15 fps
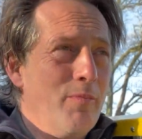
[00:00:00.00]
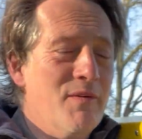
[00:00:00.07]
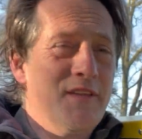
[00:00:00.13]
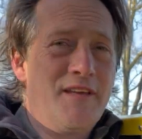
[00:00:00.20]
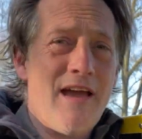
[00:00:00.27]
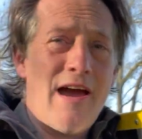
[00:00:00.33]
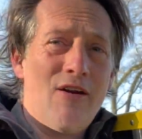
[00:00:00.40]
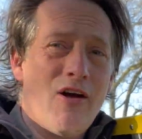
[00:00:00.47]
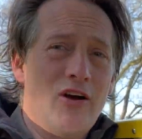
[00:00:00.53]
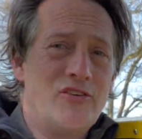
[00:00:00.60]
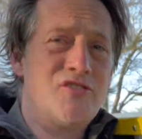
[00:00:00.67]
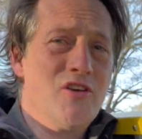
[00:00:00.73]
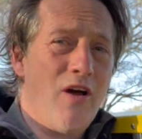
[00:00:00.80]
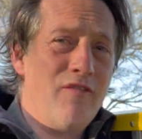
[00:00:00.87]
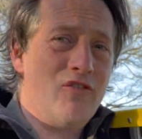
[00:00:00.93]
of the garage.
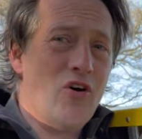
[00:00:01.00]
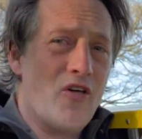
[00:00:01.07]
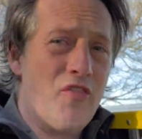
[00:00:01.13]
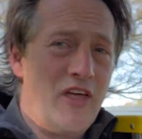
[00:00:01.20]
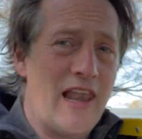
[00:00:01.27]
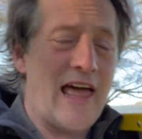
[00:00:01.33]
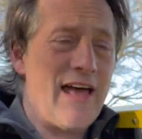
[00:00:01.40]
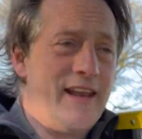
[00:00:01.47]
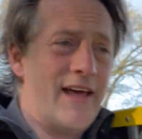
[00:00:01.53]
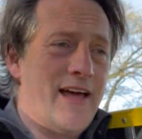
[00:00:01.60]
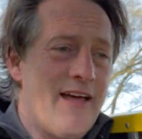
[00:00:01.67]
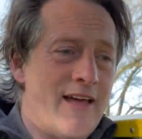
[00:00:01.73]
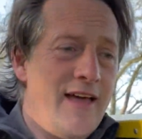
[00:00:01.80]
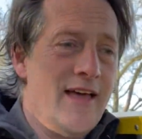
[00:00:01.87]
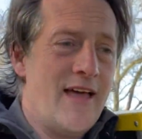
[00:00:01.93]
So I've got the ladder,
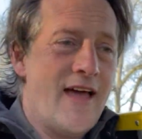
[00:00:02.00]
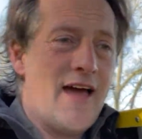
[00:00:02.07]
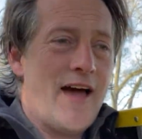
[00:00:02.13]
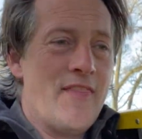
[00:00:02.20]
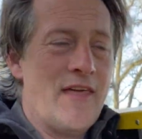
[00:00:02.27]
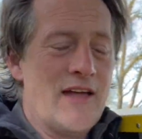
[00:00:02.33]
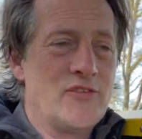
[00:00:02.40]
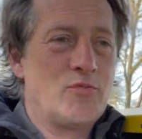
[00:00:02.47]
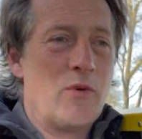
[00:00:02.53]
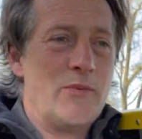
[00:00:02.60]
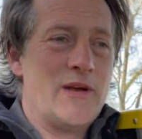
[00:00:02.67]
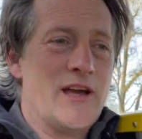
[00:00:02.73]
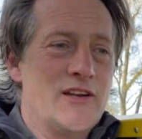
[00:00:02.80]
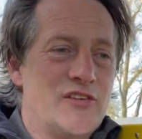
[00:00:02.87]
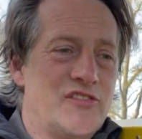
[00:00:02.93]
and that's where we're
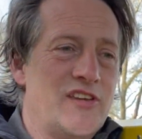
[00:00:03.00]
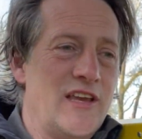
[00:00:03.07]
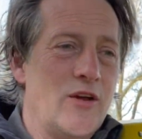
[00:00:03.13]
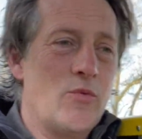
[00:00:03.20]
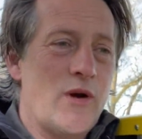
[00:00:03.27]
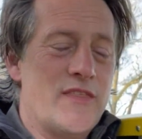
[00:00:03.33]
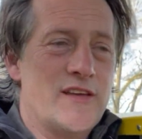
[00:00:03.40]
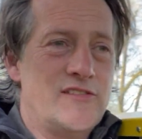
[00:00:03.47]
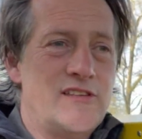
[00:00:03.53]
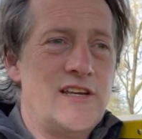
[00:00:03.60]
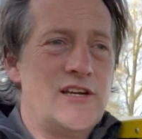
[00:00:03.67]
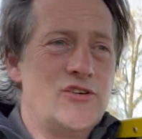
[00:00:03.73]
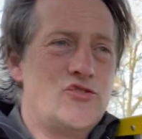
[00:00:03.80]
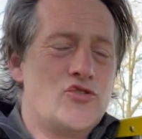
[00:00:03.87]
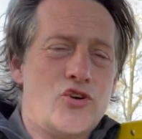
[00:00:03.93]
going to see whether
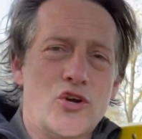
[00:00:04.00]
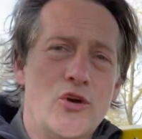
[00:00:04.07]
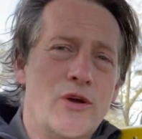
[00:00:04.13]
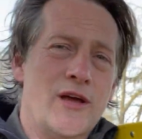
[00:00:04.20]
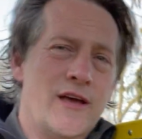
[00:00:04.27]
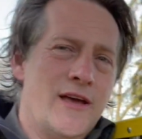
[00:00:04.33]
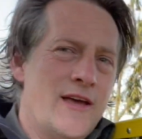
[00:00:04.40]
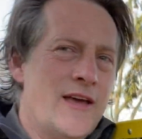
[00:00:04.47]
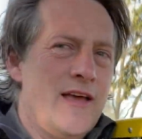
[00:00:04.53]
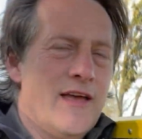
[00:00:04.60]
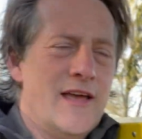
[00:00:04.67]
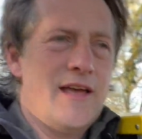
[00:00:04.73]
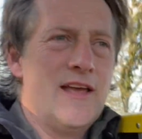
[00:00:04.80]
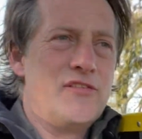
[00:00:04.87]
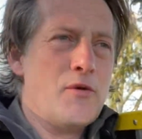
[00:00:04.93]
dear Drew
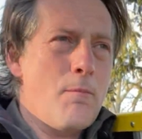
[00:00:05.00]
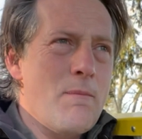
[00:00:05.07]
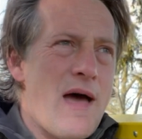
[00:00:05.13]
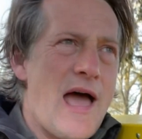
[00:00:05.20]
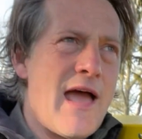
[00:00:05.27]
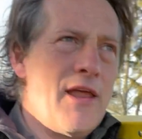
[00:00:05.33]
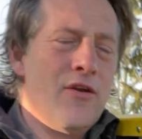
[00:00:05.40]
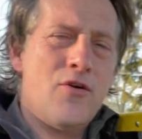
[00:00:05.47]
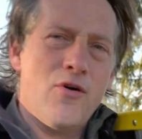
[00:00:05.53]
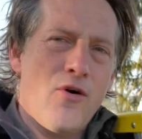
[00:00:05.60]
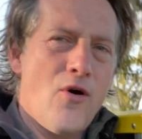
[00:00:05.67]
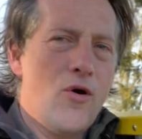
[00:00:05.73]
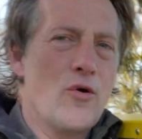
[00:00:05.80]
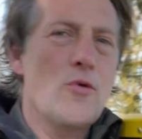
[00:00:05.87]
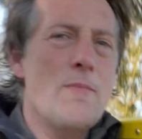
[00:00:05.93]
is a man
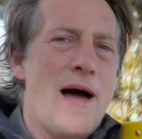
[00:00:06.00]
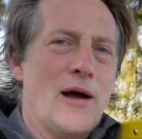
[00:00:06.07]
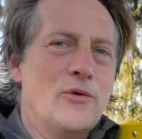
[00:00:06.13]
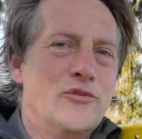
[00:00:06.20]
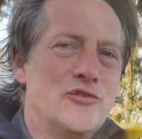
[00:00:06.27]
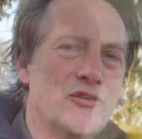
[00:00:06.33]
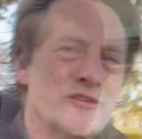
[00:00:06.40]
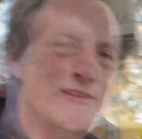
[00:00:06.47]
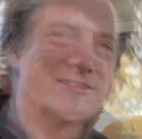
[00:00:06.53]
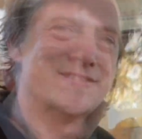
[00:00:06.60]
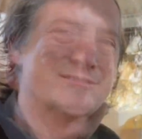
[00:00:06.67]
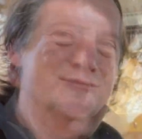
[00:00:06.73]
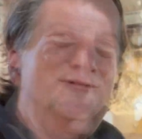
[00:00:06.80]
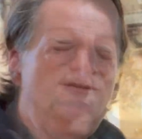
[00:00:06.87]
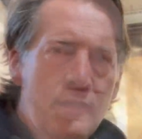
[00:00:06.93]
or a mouse.
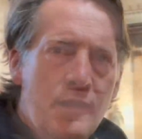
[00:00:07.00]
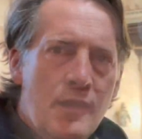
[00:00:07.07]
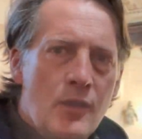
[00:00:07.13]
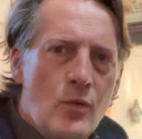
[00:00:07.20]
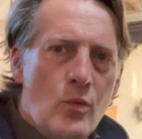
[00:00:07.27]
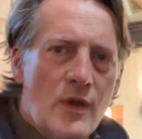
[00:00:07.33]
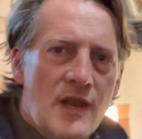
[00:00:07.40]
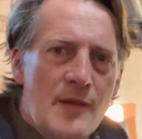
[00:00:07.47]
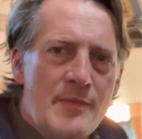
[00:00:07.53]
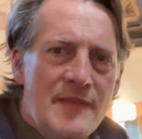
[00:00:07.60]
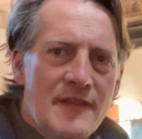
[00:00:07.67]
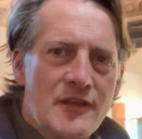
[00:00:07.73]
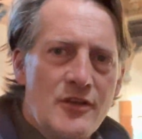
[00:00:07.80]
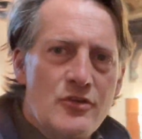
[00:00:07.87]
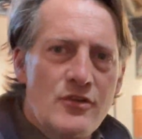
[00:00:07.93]
Well, I'm in
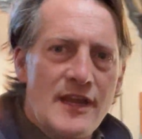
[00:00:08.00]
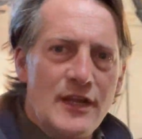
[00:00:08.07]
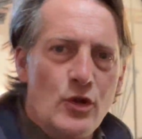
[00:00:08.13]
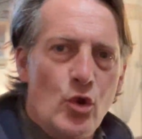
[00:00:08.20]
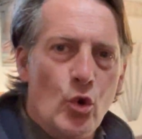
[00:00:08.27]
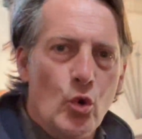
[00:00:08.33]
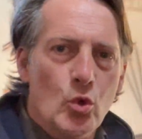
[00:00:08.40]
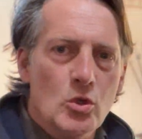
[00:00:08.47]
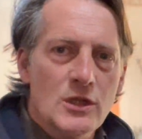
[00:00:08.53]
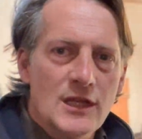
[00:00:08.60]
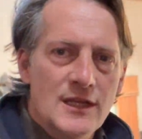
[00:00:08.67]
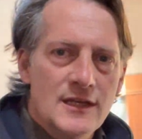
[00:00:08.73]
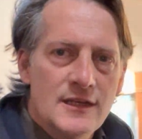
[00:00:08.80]
the Great Hall,